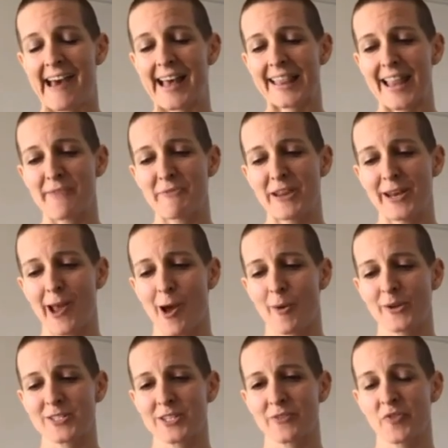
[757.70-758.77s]
Let me know
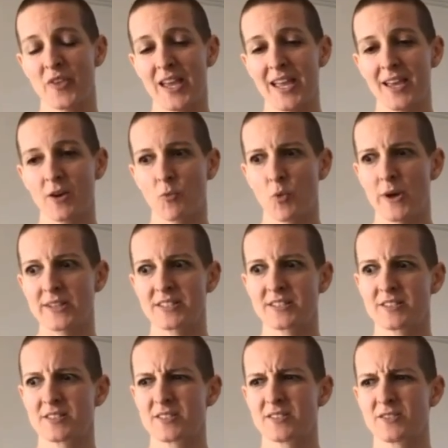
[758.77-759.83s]
what you think. What
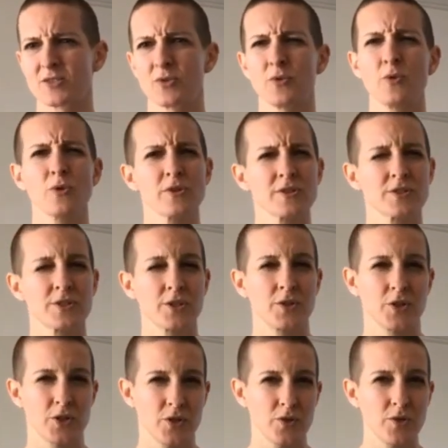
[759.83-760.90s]
tools do
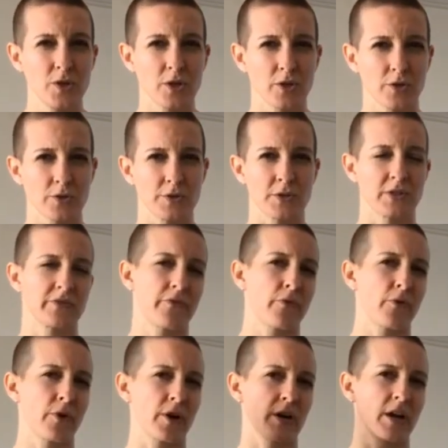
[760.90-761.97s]
you use
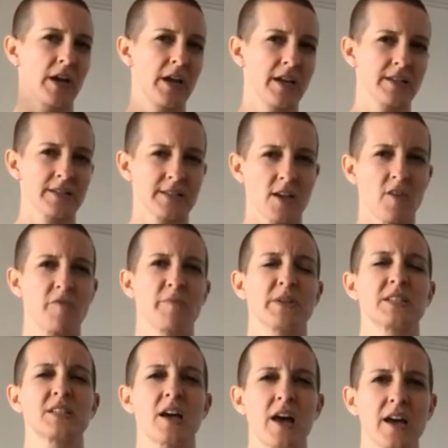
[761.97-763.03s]
for
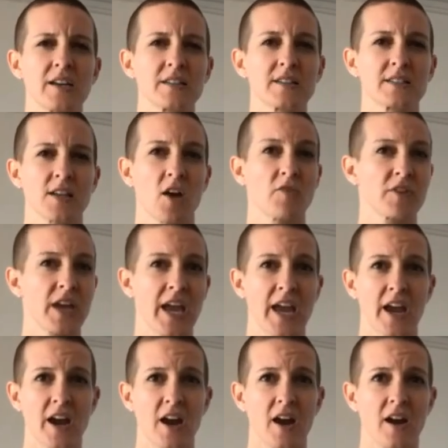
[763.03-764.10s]
self-massage,
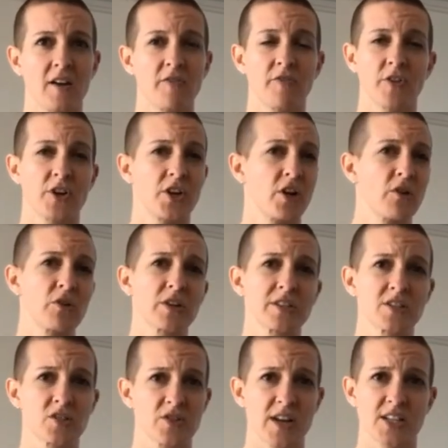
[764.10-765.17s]
self-care, for yoga
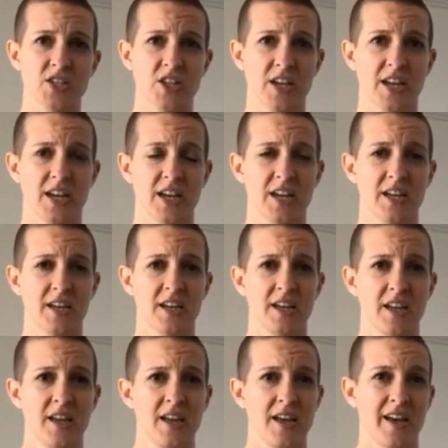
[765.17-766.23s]
stretching?
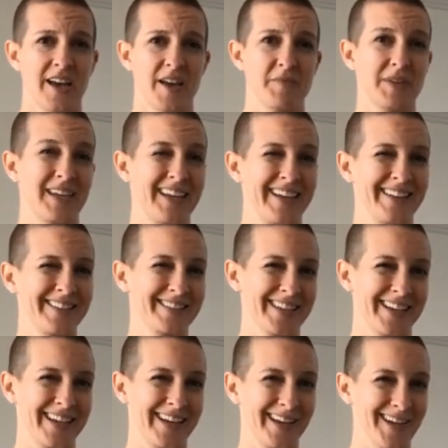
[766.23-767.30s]
I'm keen to
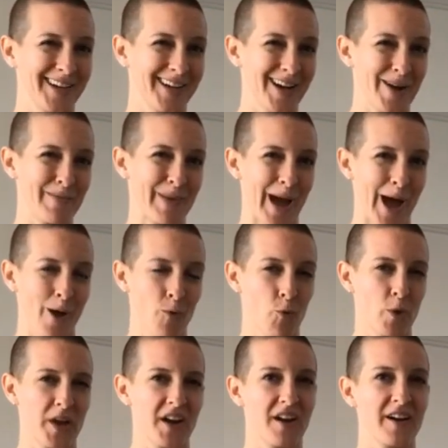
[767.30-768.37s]
hear
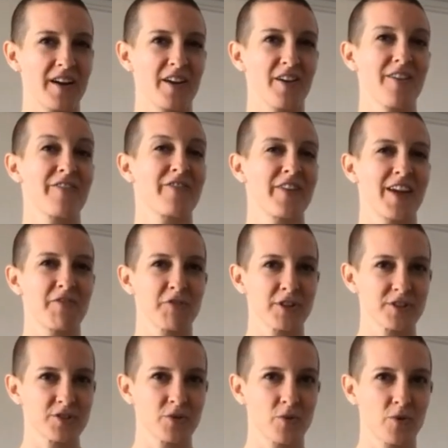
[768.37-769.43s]
about what are your
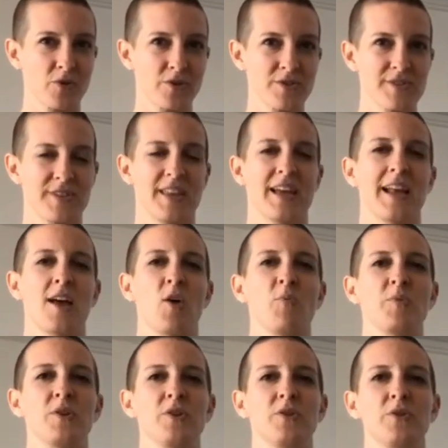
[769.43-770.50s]
favorite tools that
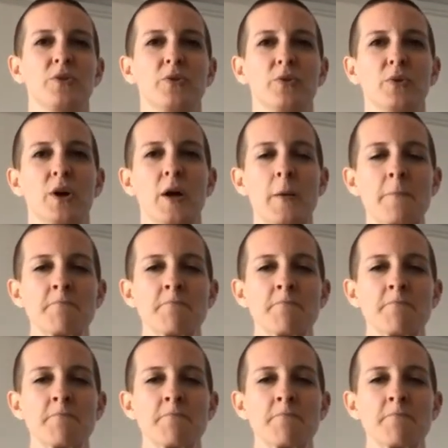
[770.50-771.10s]
help you